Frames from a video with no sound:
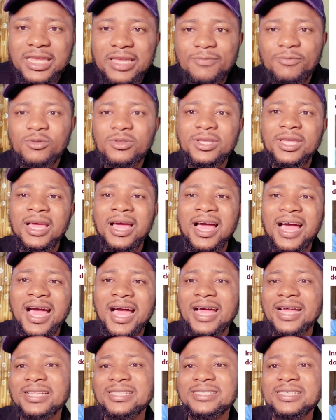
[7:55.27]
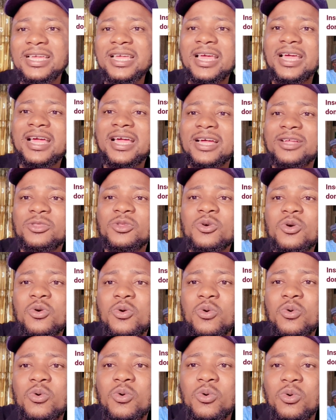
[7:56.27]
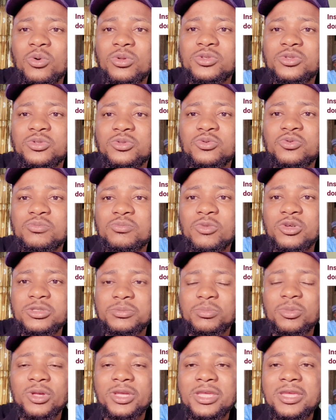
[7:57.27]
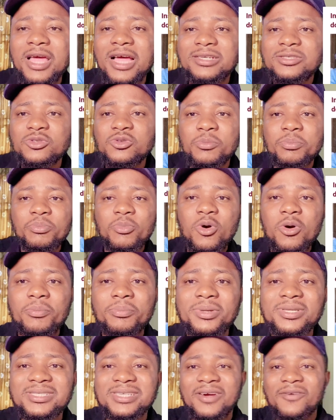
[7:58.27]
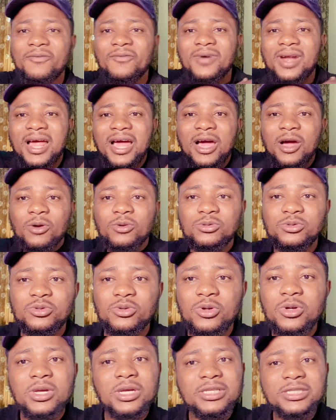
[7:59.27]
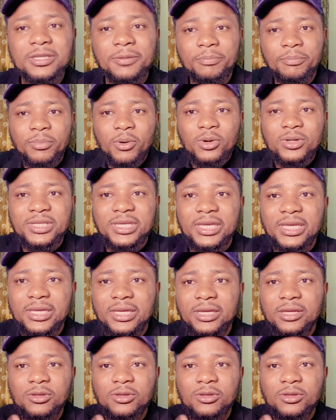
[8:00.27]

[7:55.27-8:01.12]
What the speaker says: Even the heart cannot hold too much blood. It has to pump it around the body.